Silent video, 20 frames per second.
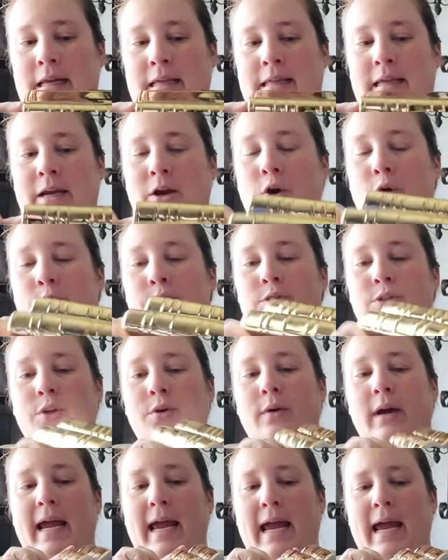They
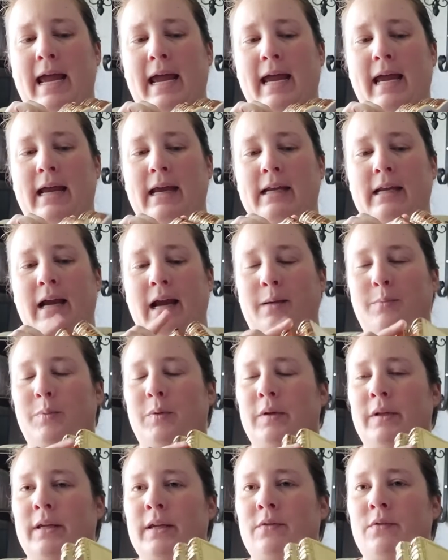also had, I
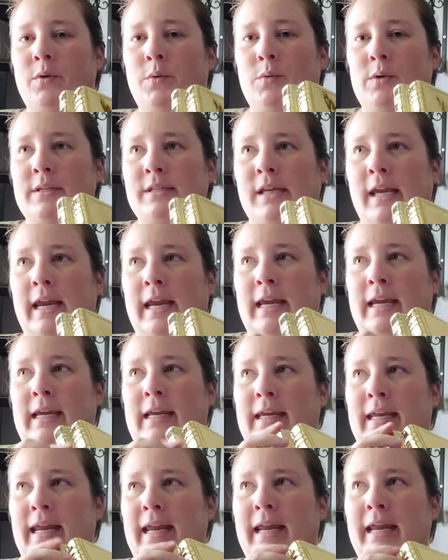believe it was
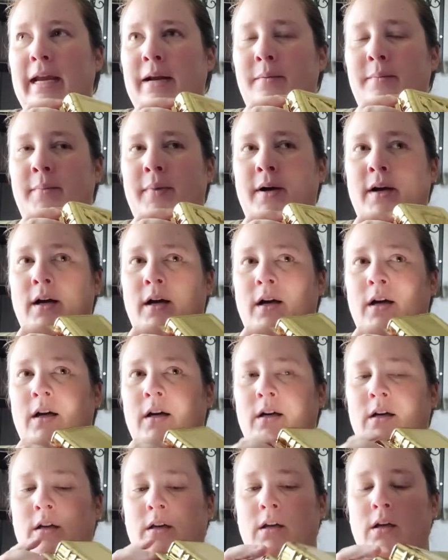a
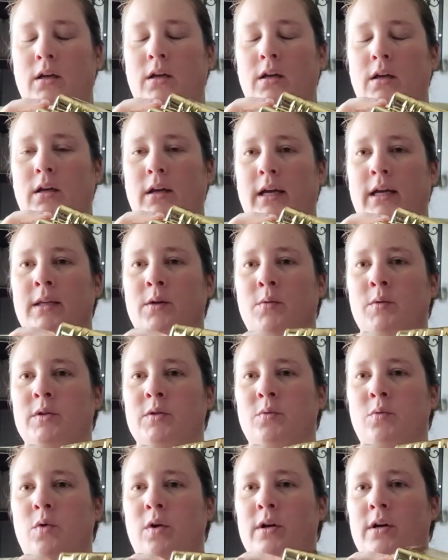camera and there
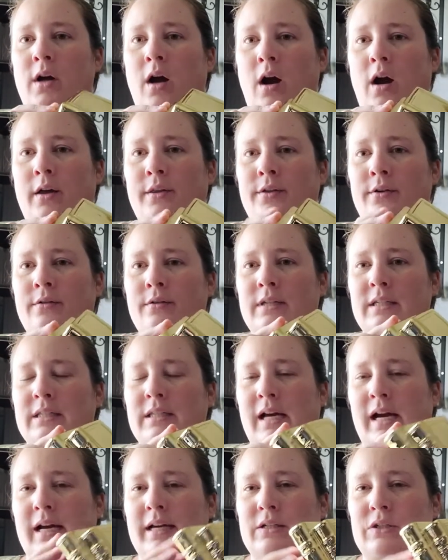was one other
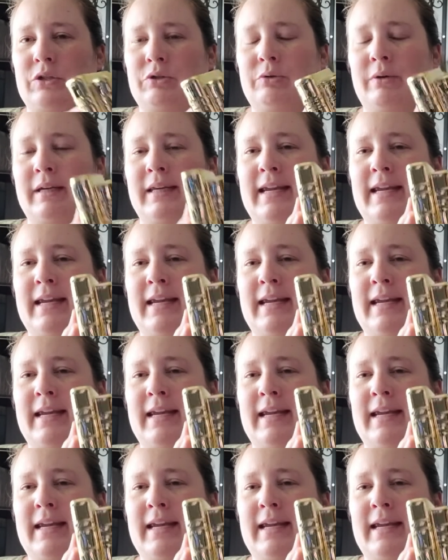design too.